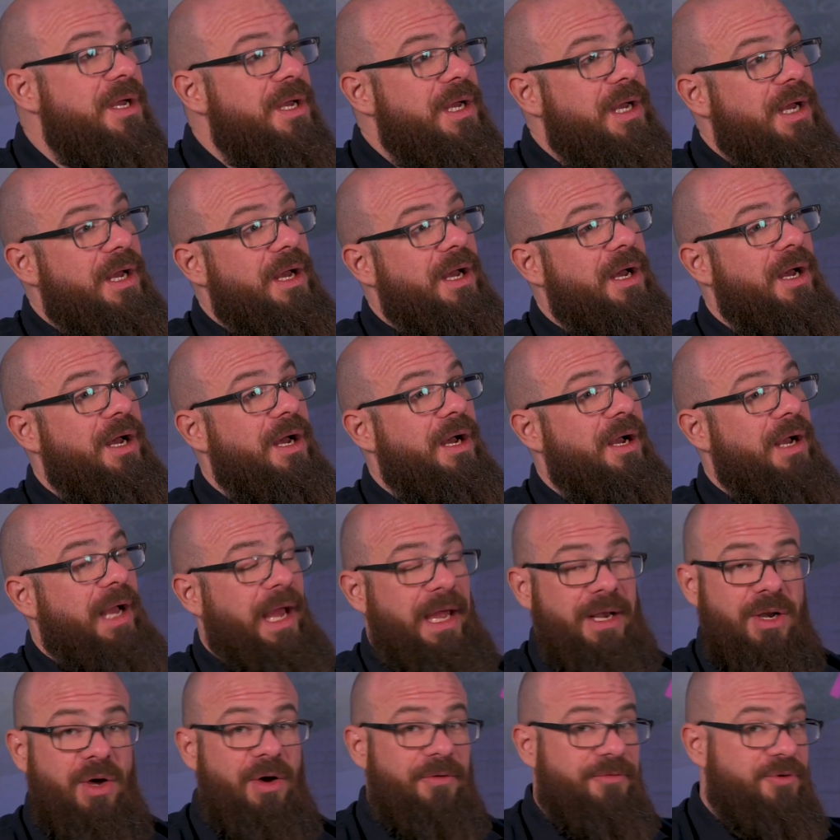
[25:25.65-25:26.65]

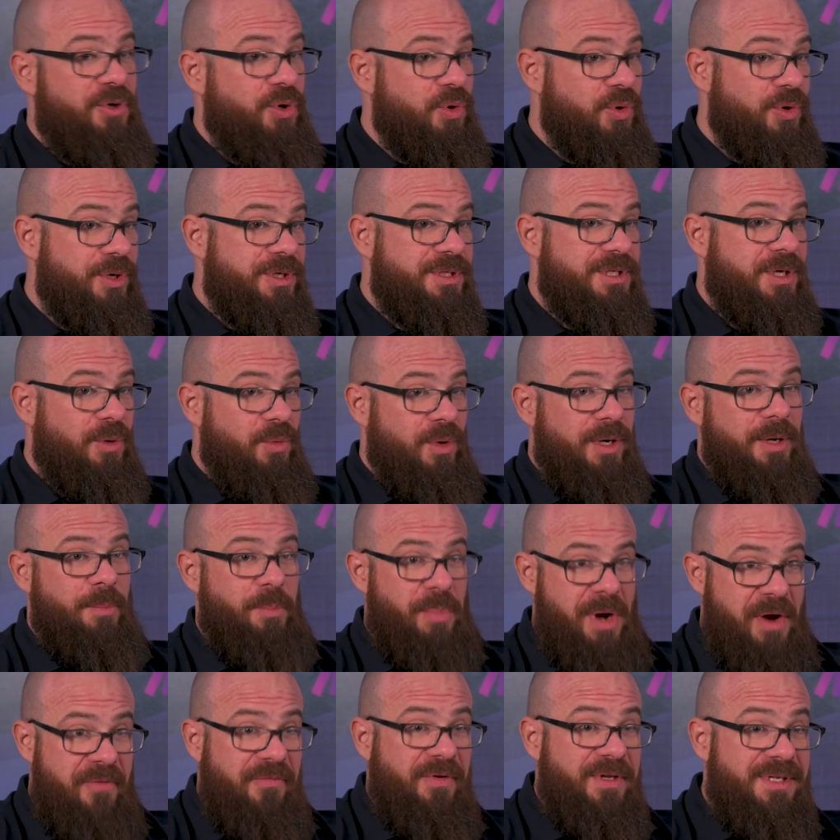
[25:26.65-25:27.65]
And of course, I want to
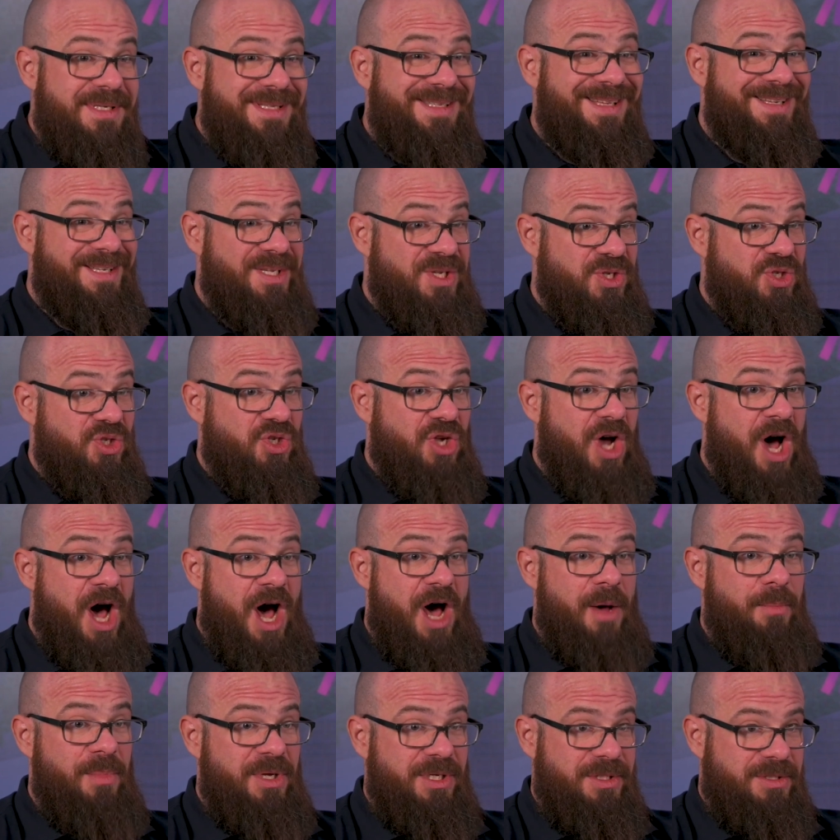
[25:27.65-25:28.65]
preface this is
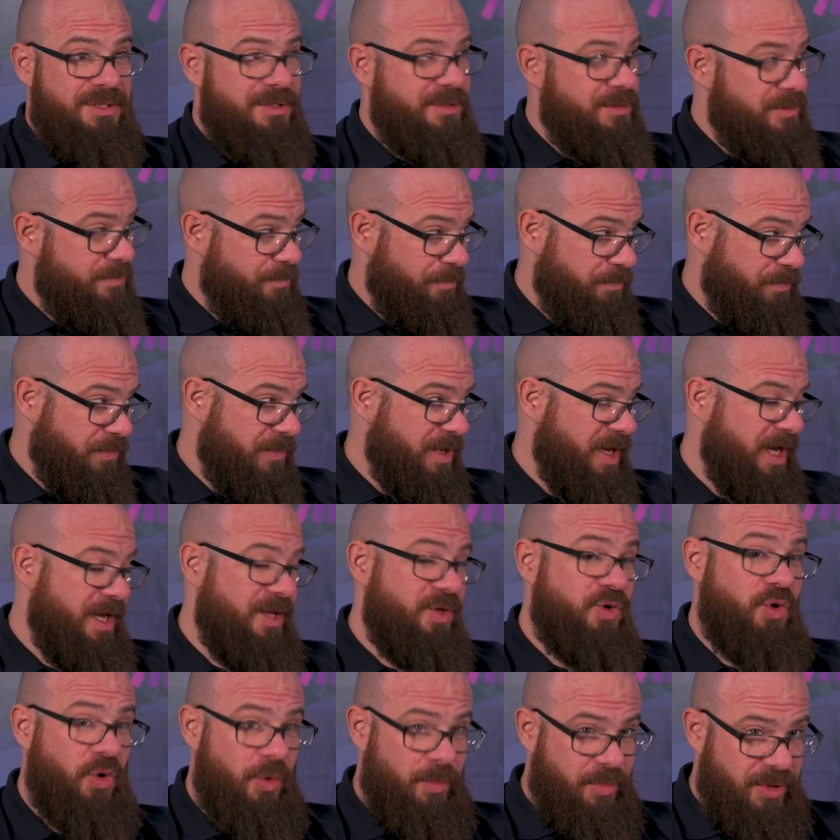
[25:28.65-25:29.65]
Thomas'
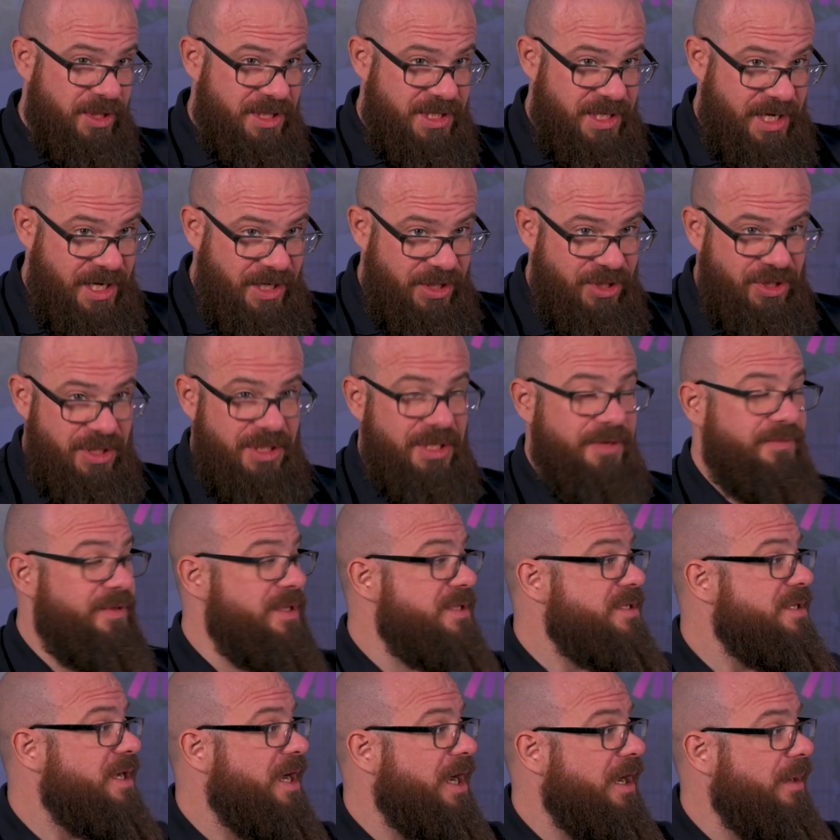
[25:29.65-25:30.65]
interpretation of the
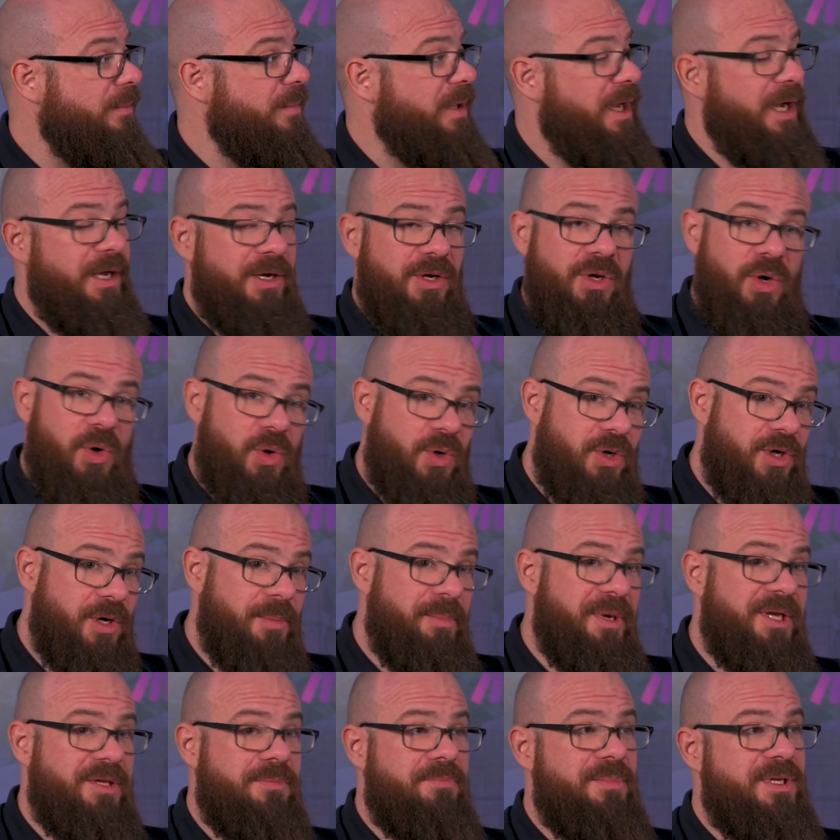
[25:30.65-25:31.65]
timeline. No
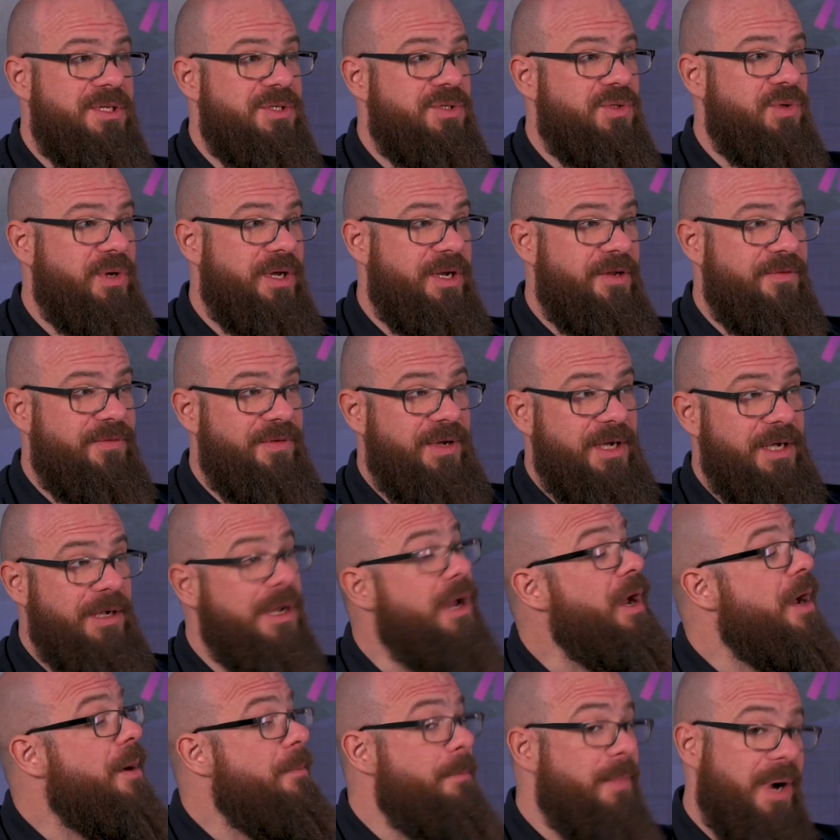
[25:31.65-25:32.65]
commitments to anything.
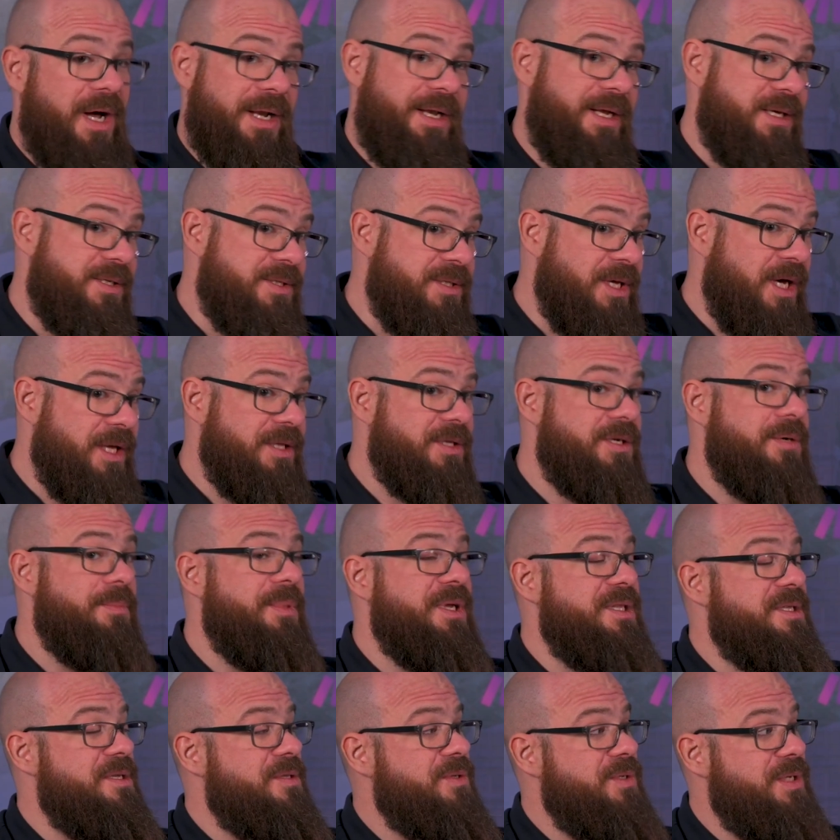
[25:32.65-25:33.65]
Monday's not
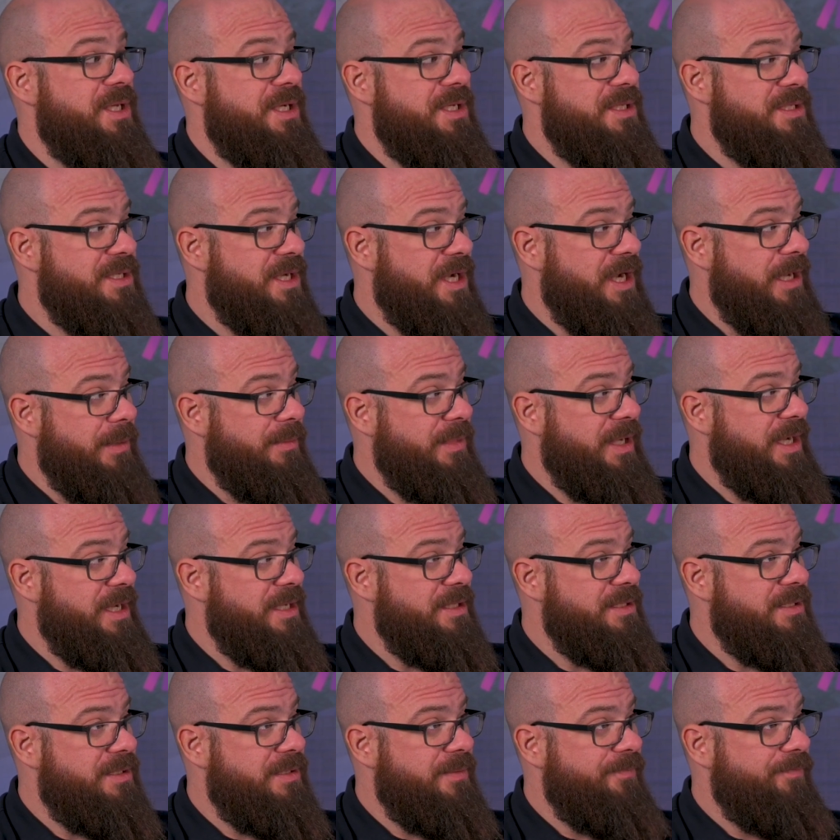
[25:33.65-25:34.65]
committed to any
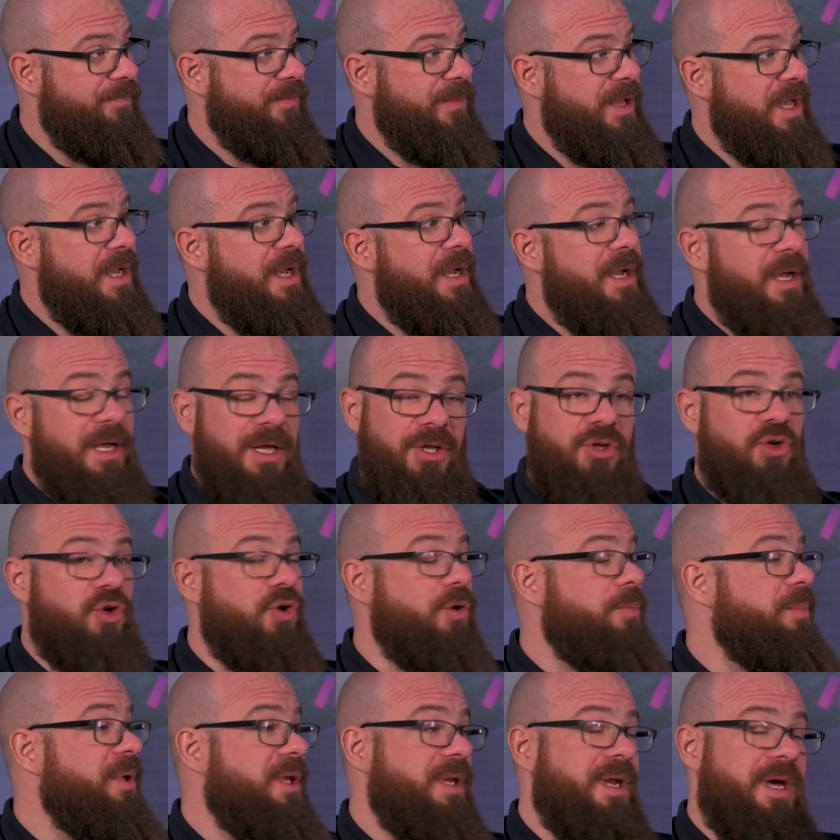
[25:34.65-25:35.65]
timelines. It
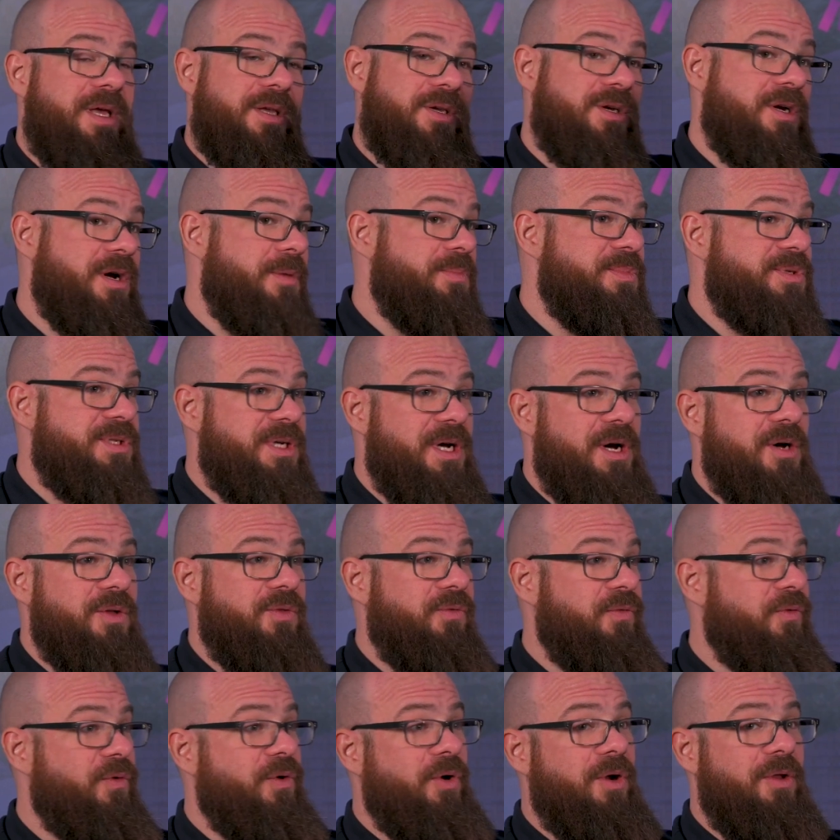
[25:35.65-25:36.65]
could be that it comes
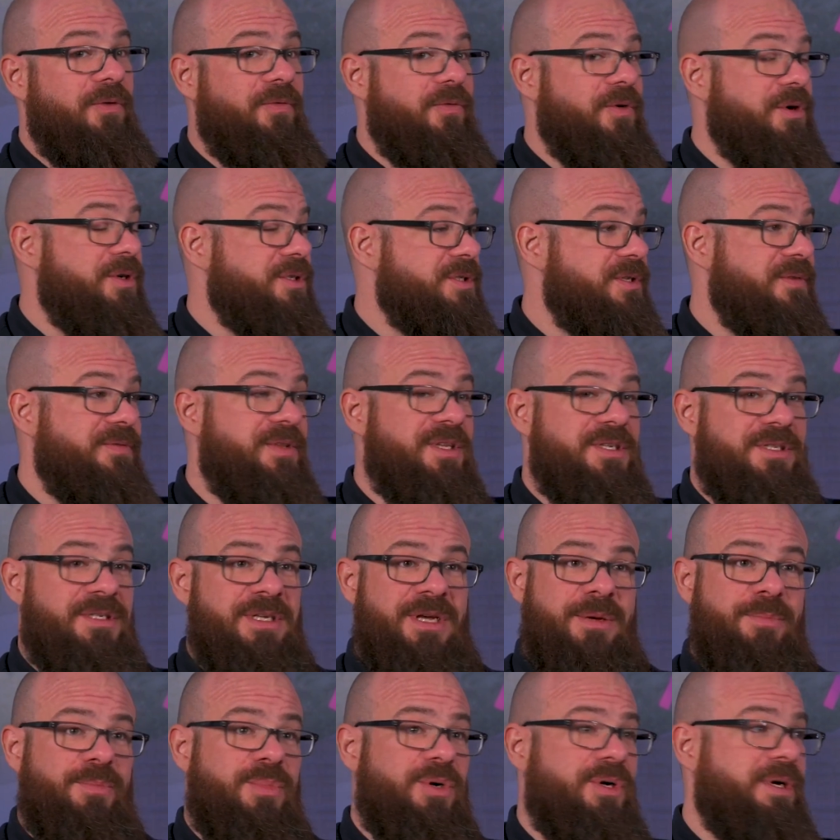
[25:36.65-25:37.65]
out 31st of
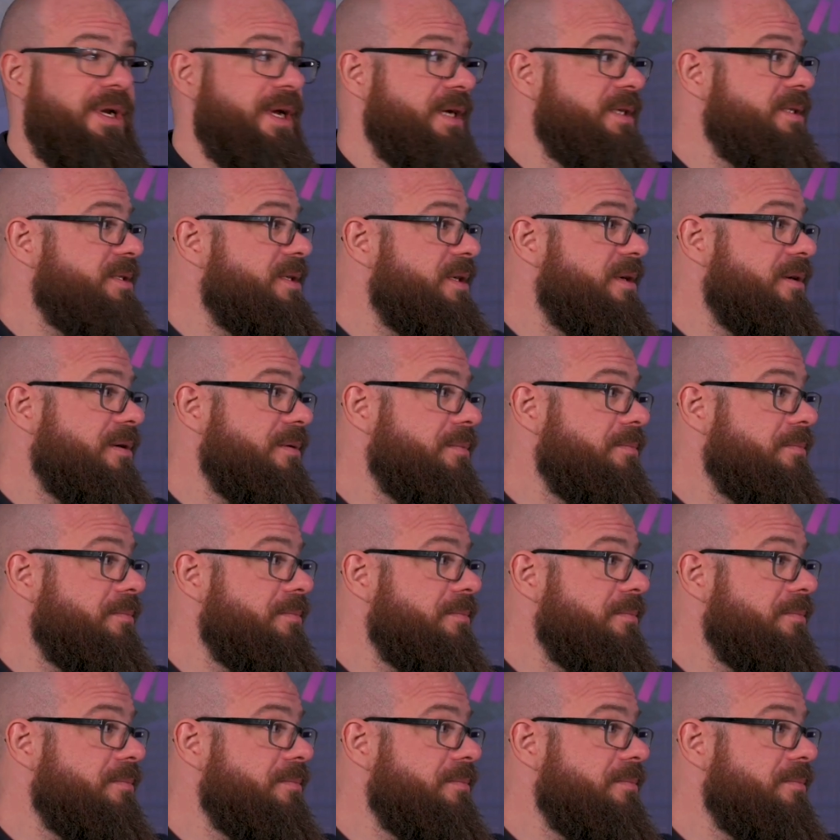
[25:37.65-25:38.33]
December next year.